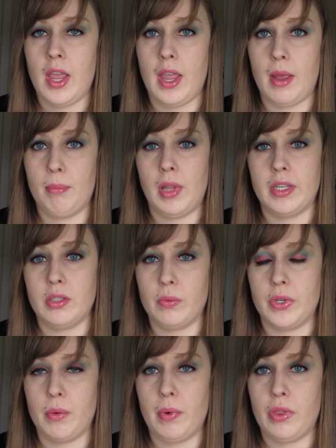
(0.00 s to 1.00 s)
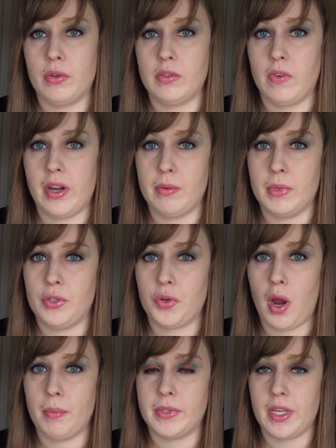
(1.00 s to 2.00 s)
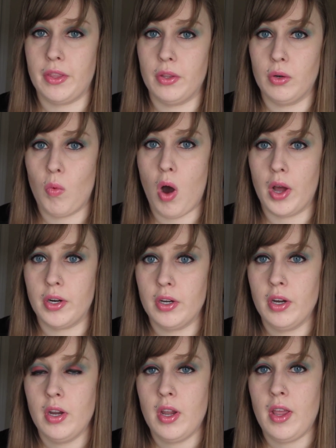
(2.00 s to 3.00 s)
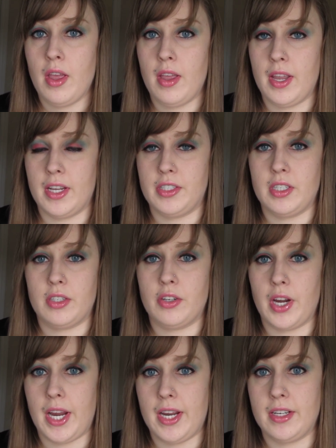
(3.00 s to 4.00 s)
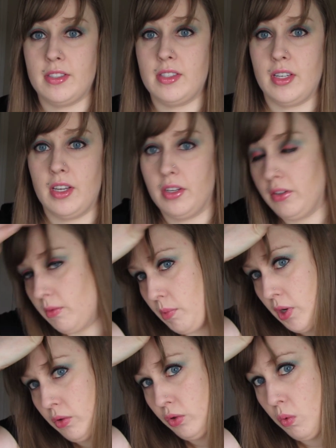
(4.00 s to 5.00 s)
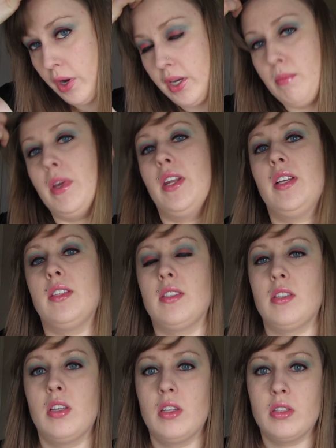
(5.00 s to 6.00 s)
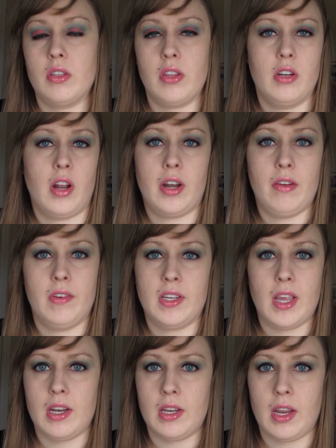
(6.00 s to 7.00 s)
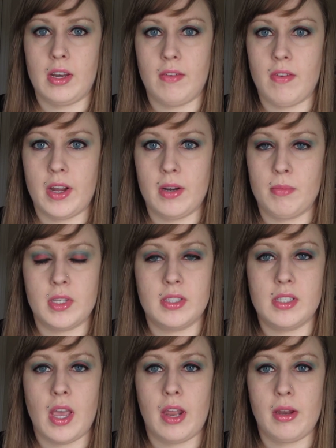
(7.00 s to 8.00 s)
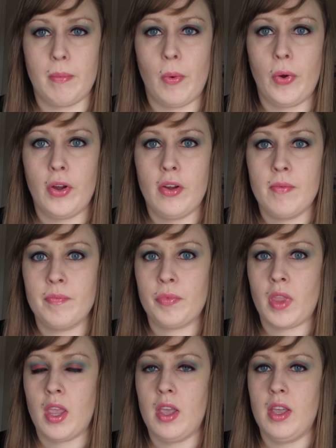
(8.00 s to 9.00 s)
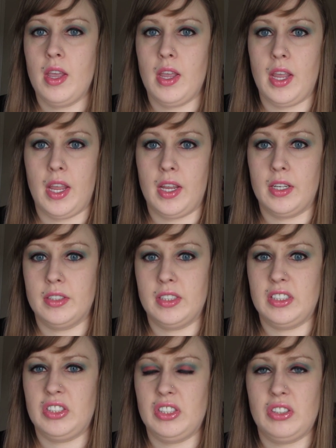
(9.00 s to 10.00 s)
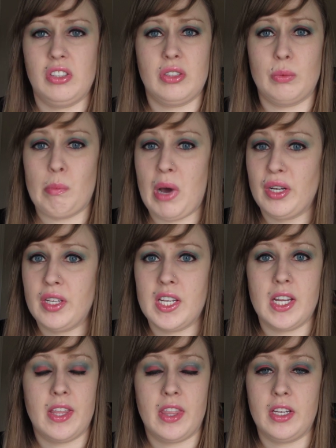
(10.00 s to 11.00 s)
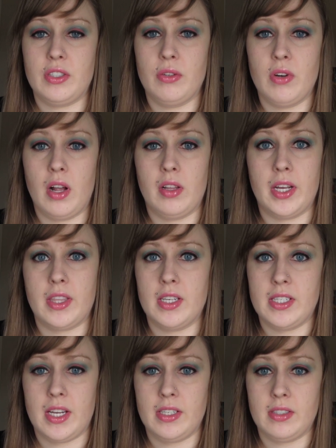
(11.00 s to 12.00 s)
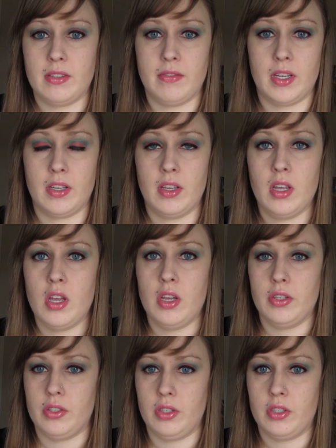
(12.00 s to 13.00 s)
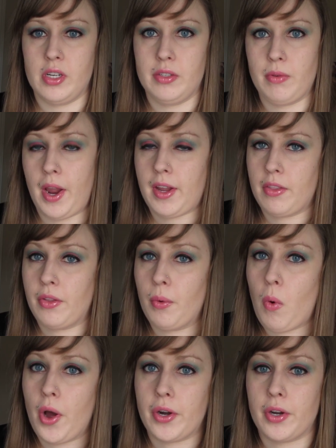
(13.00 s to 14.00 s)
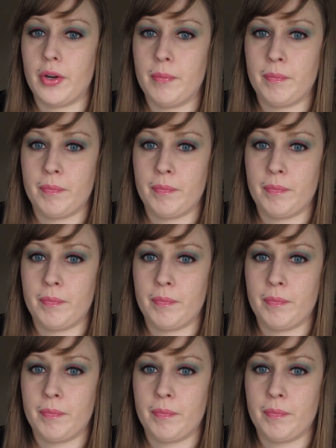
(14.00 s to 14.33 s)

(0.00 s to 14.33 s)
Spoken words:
And plus, when you put those vitamin drops in their water, it degrades in about 20 minutes, so they're not even getting any vitamins anymore. And it just looks mucky and they do not like the taste of it, so you're just wrecking their water.